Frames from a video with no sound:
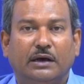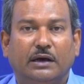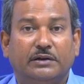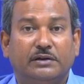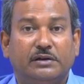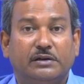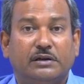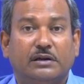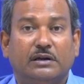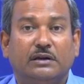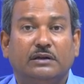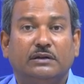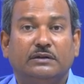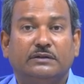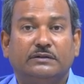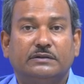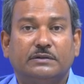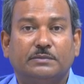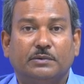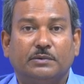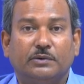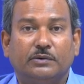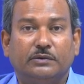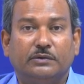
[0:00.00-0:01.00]
details
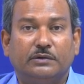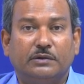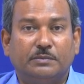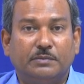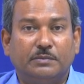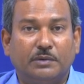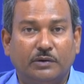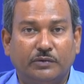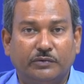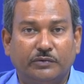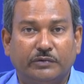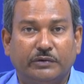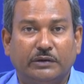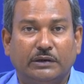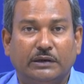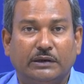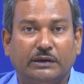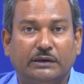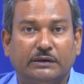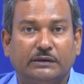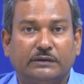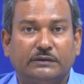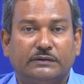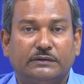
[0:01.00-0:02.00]
about the boundary
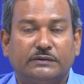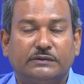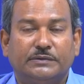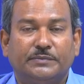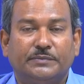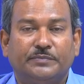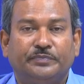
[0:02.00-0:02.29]
layers.